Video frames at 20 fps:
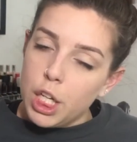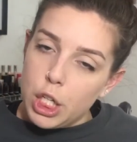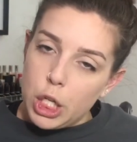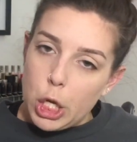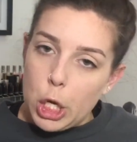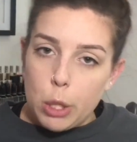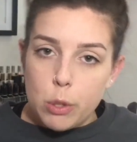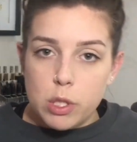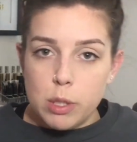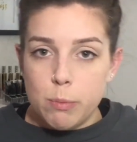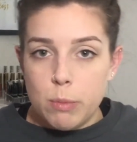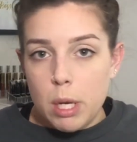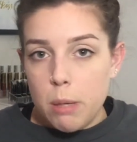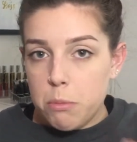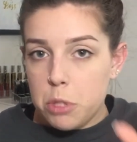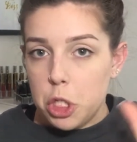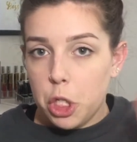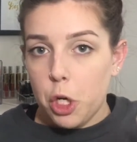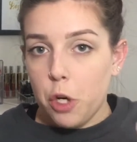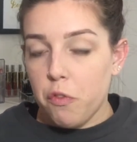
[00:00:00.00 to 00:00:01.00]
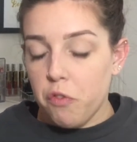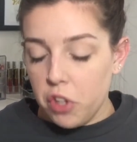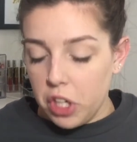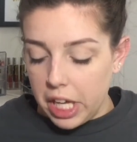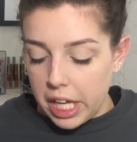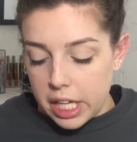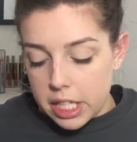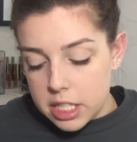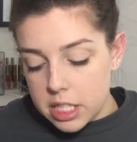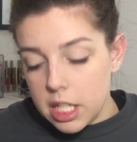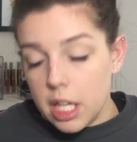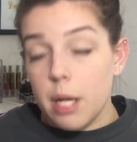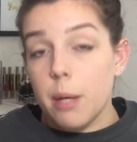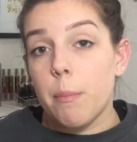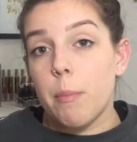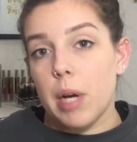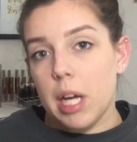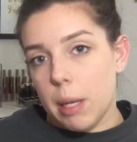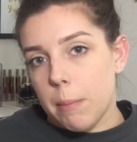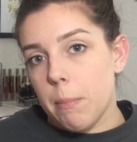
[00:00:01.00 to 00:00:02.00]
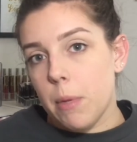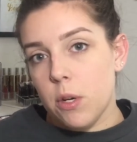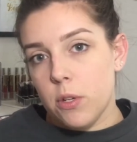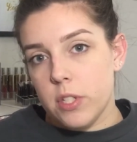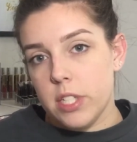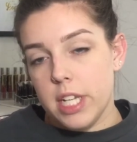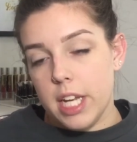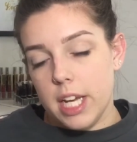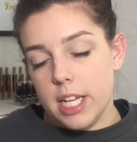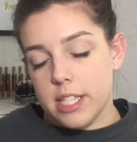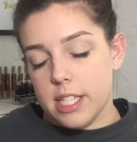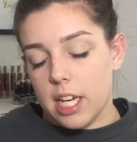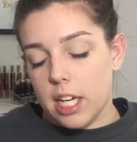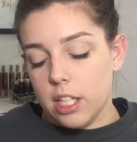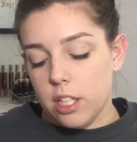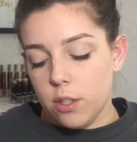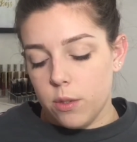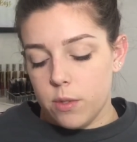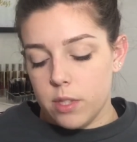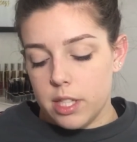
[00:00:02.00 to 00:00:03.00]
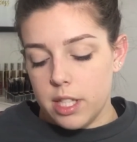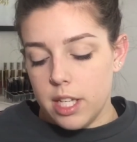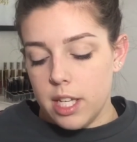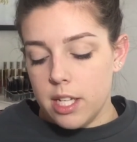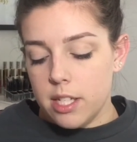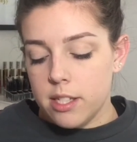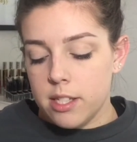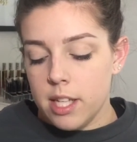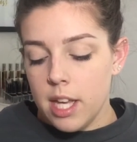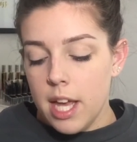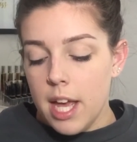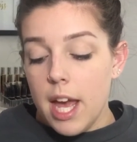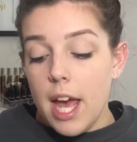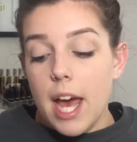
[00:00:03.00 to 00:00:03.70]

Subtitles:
You know, sometimes your girl forgets, but most days I use this,